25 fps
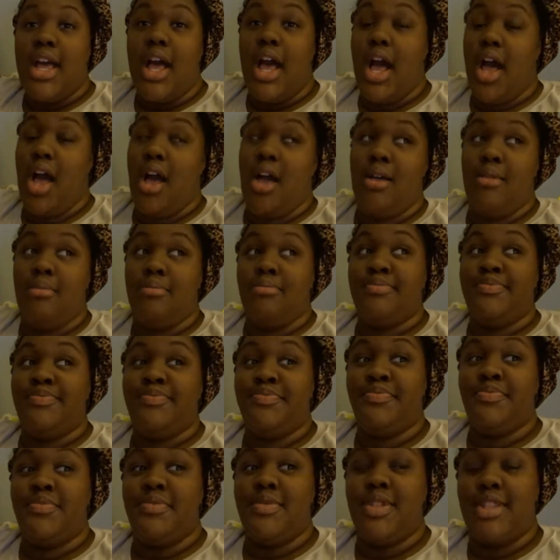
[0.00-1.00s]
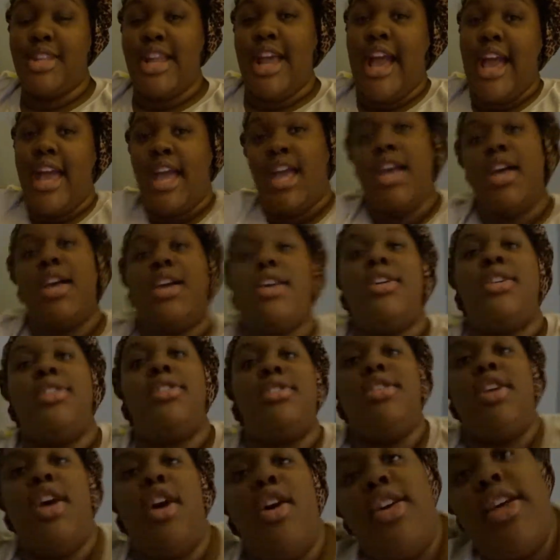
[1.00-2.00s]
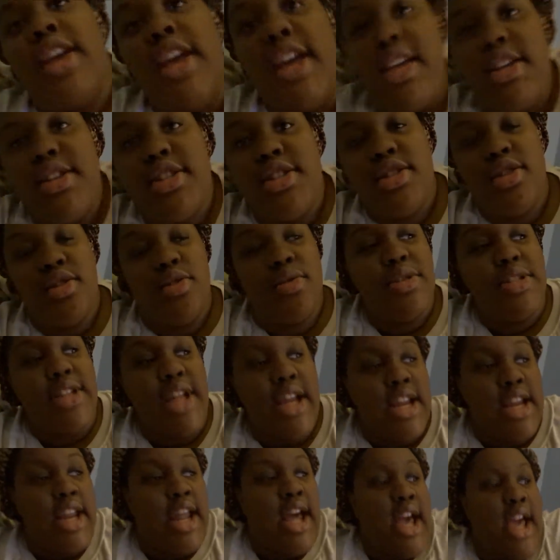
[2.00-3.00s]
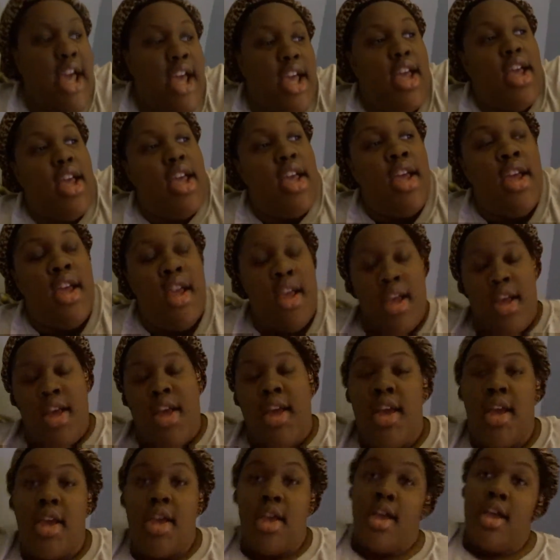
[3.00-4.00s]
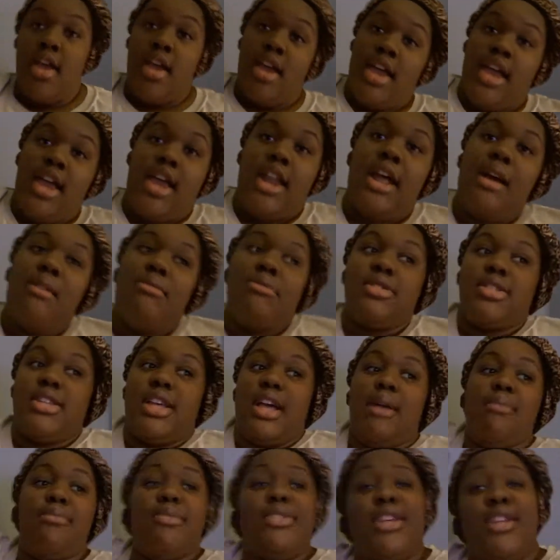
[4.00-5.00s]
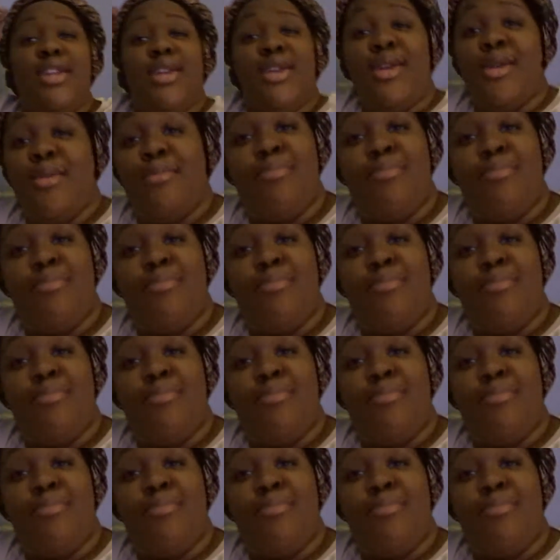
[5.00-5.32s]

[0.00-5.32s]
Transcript: um night so yeah it's tuesday night and i was like i'm sitting here